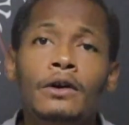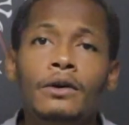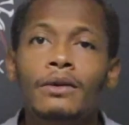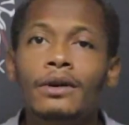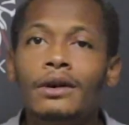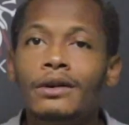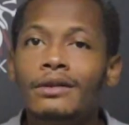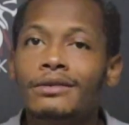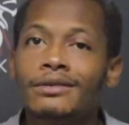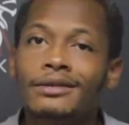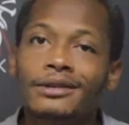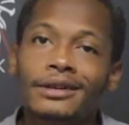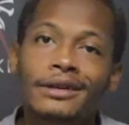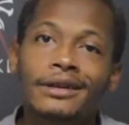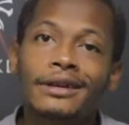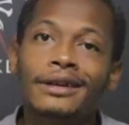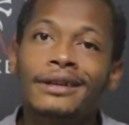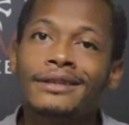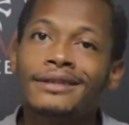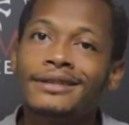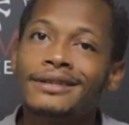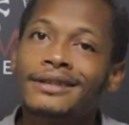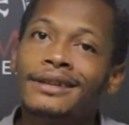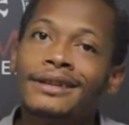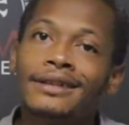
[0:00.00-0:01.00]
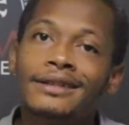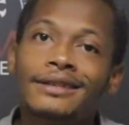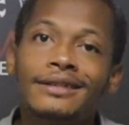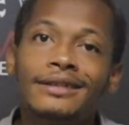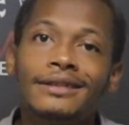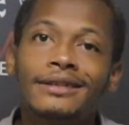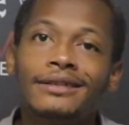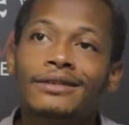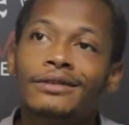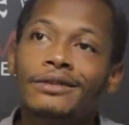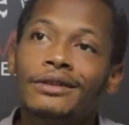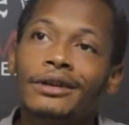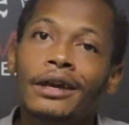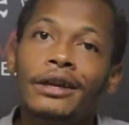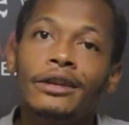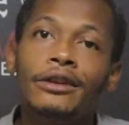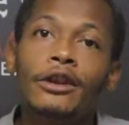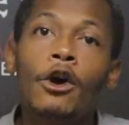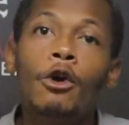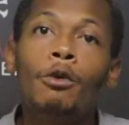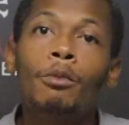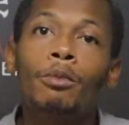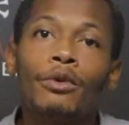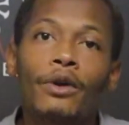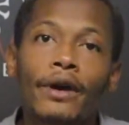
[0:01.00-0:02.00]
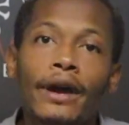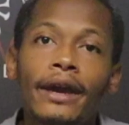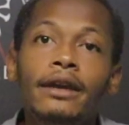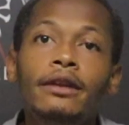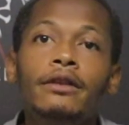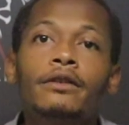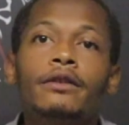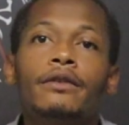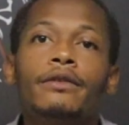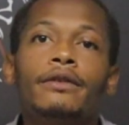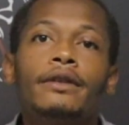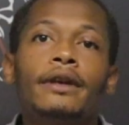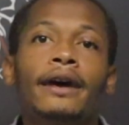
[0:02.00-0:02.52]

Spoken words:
well, it's a no-brainer